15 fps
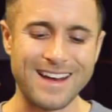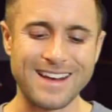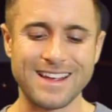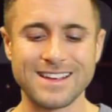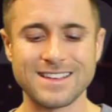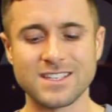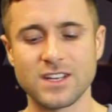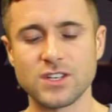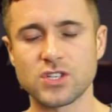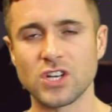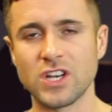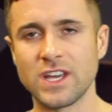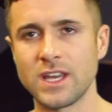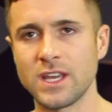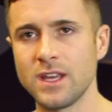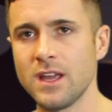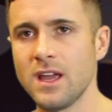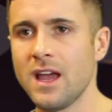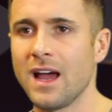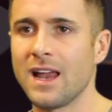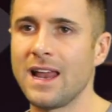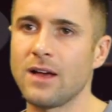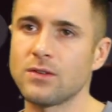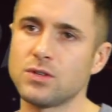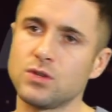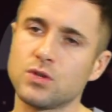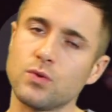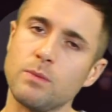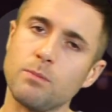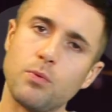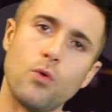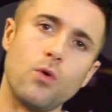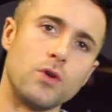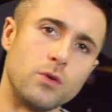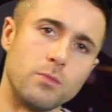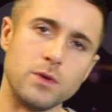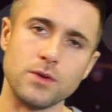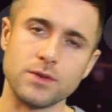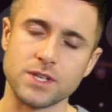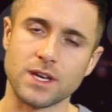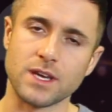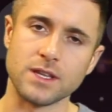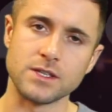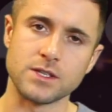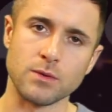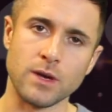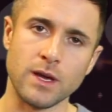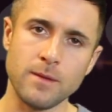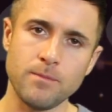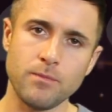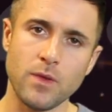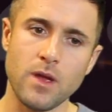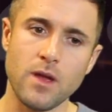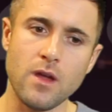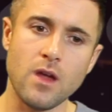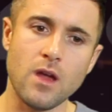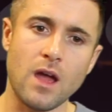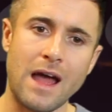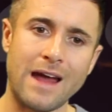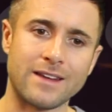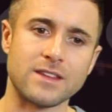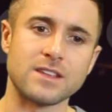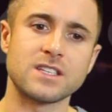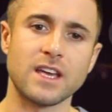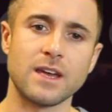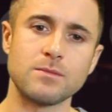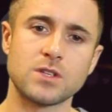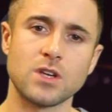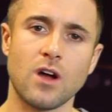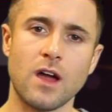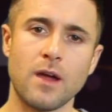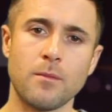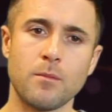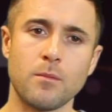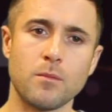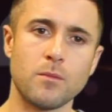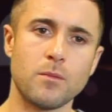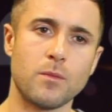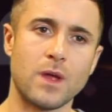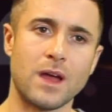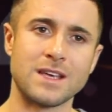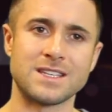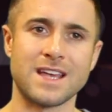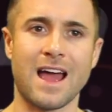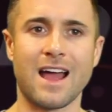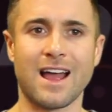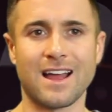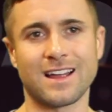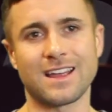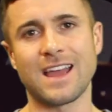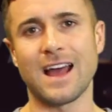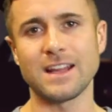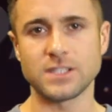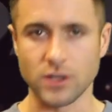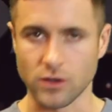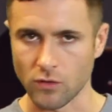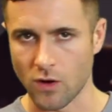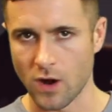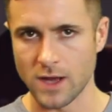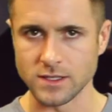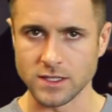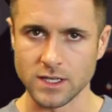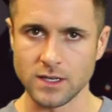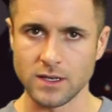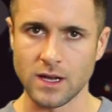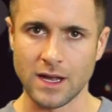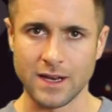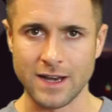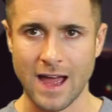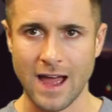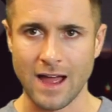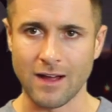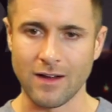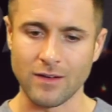and it essentially allows you to import your music into it, and at the same time as categorizing and